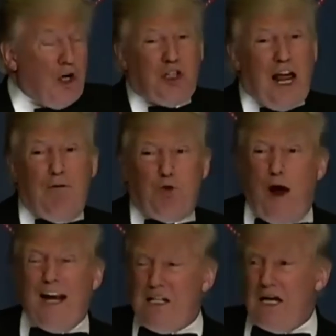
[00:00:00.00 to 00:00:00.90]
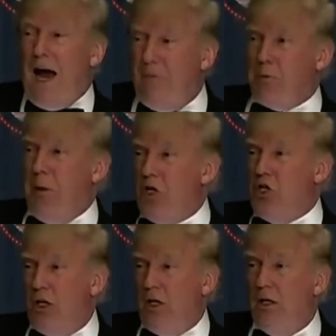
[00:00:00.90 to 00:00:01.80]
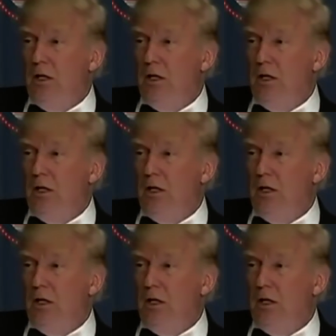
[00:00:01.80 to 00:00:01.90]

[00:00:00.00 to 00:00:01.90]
instead of 20 times budget.